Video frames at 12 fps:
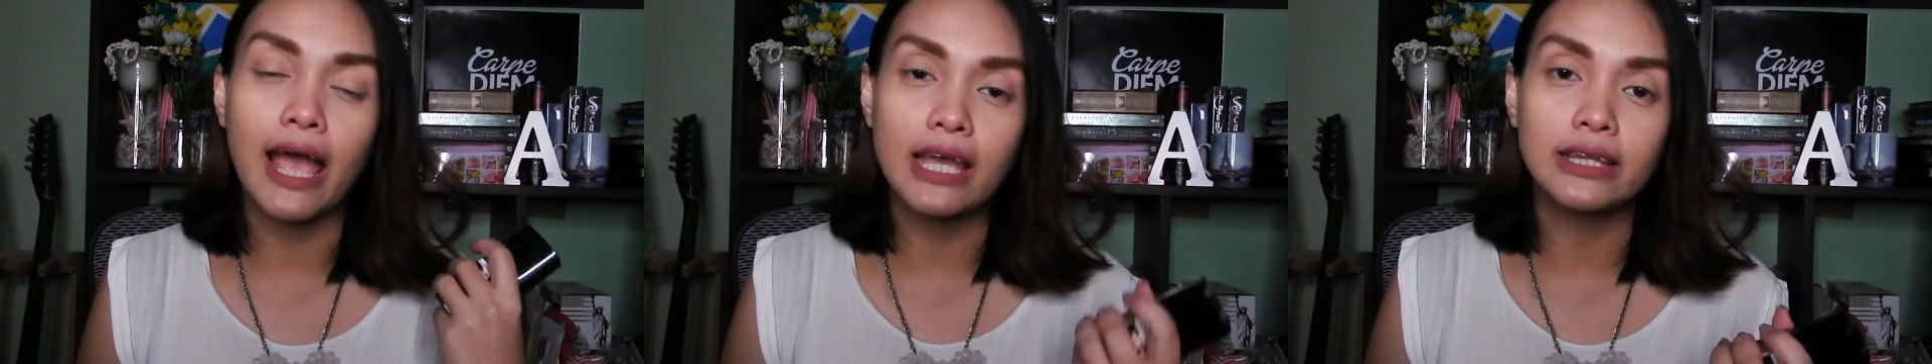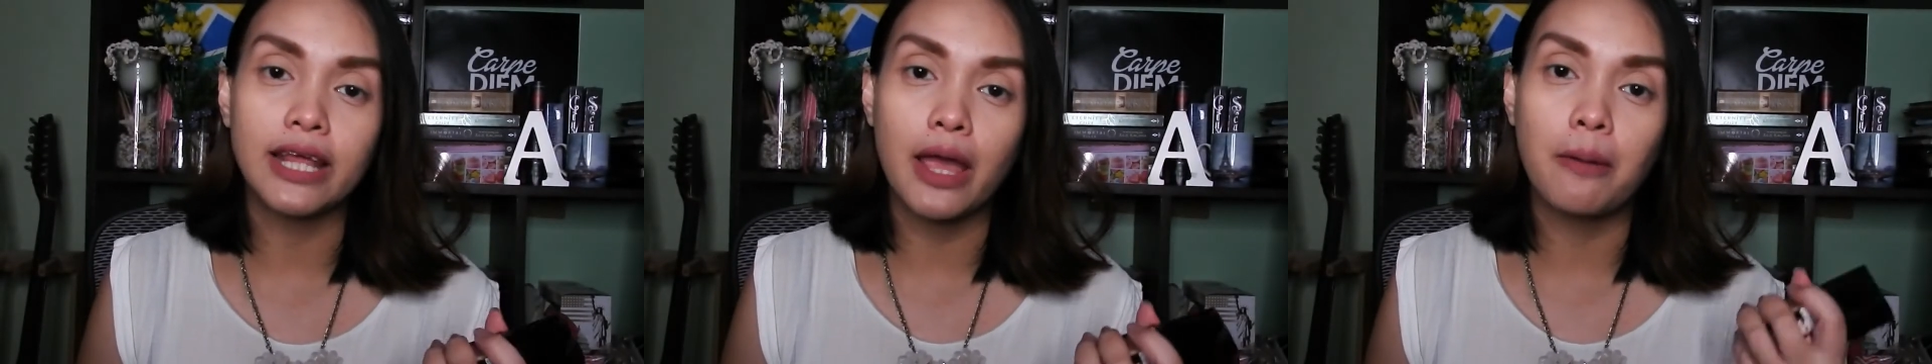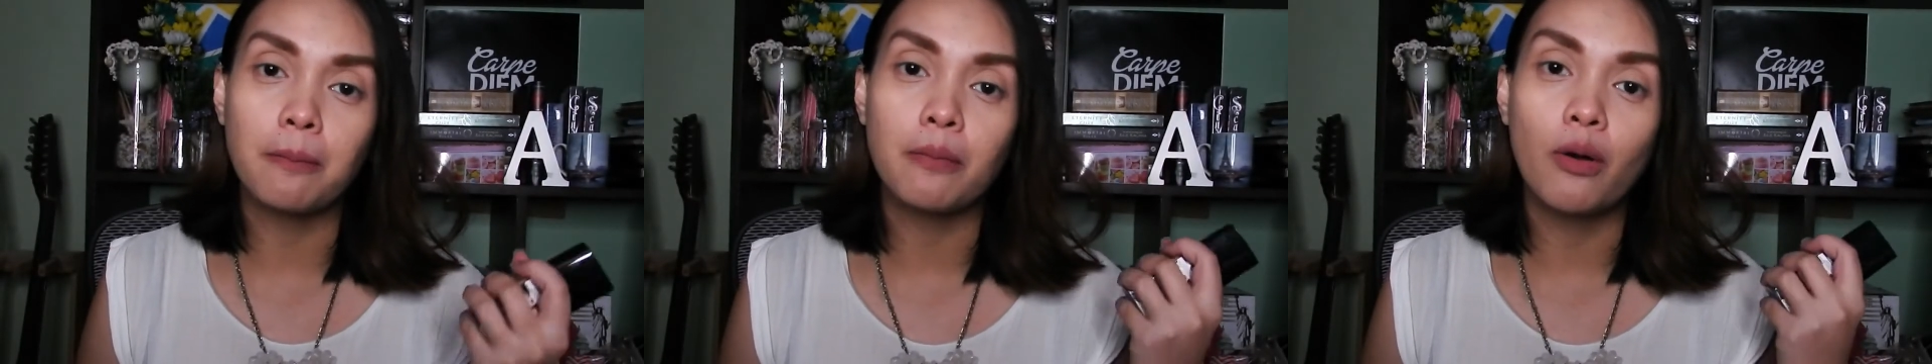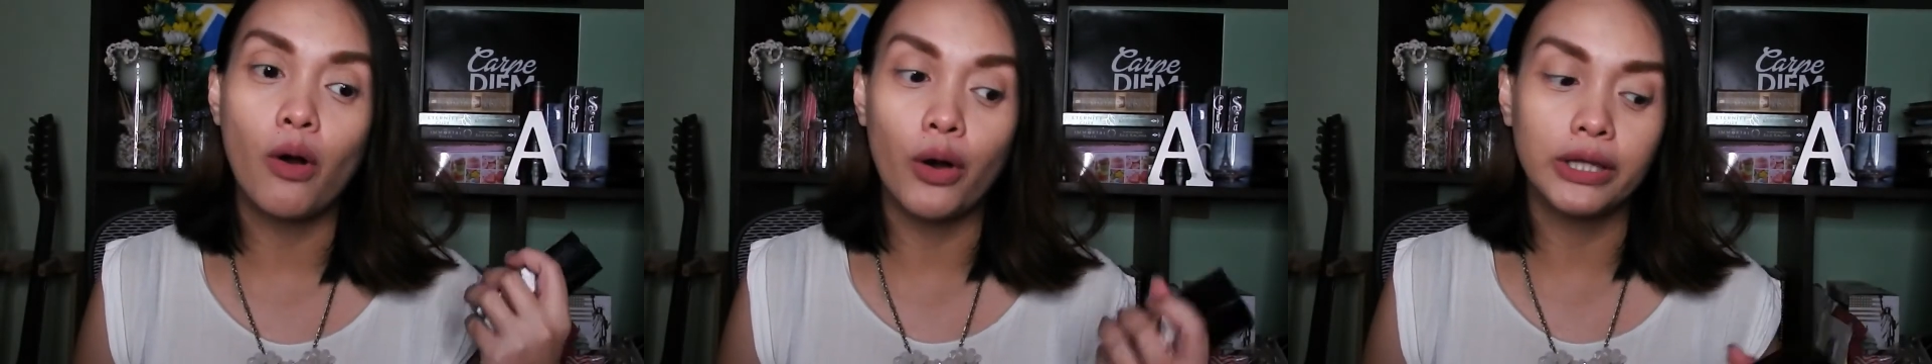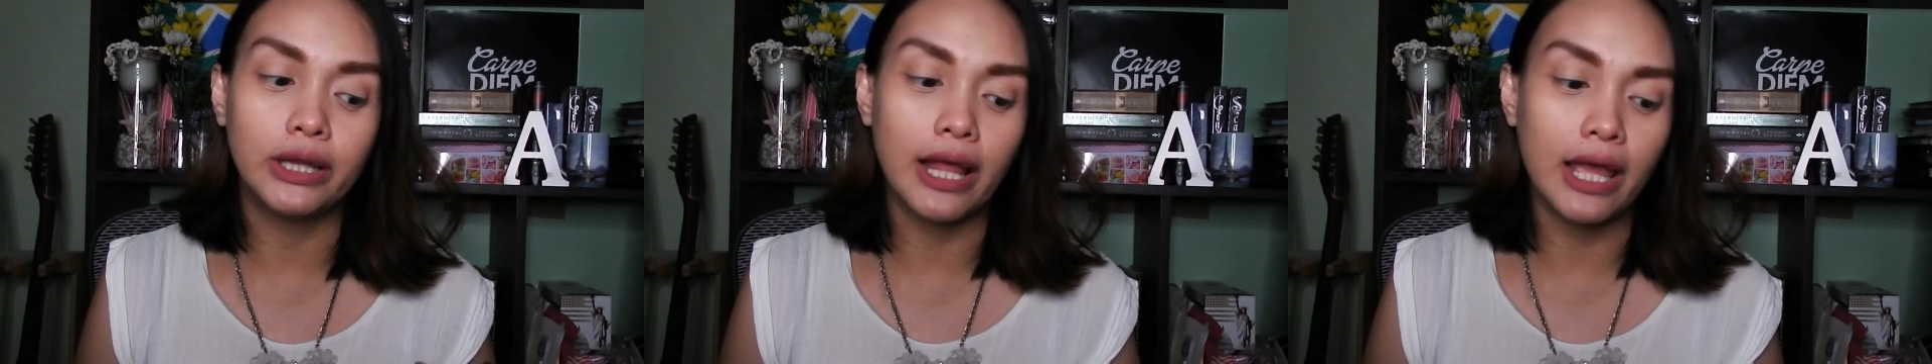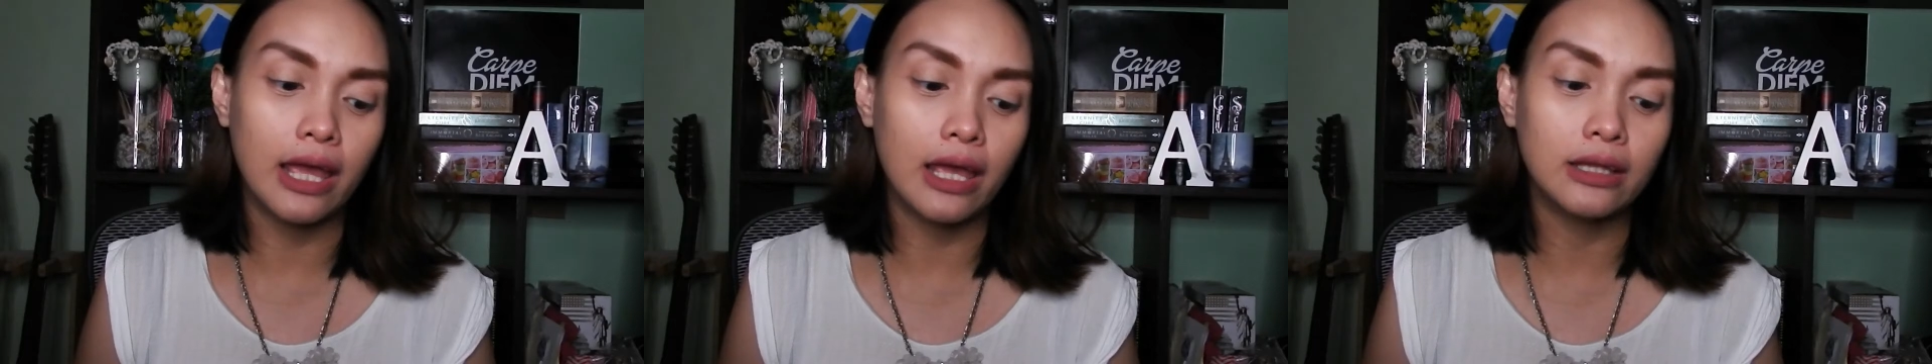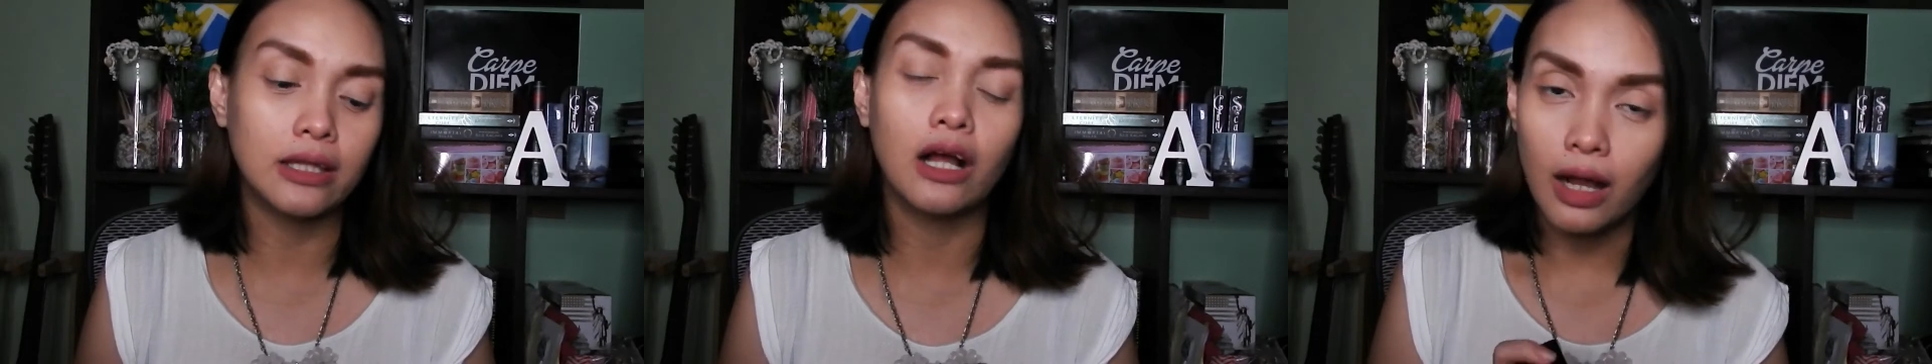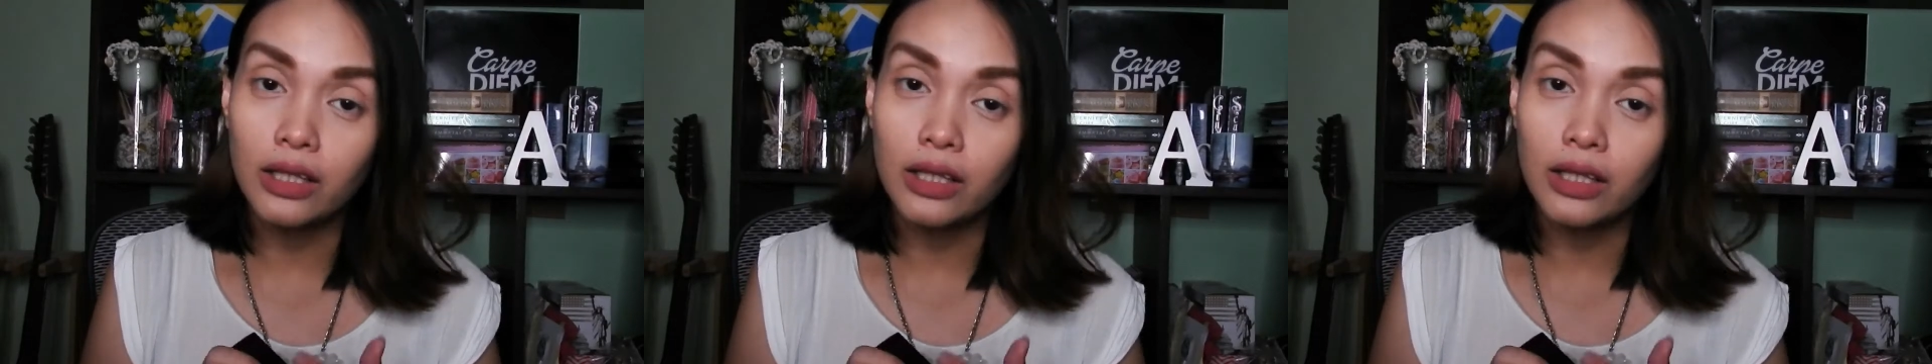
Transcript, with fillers: item online.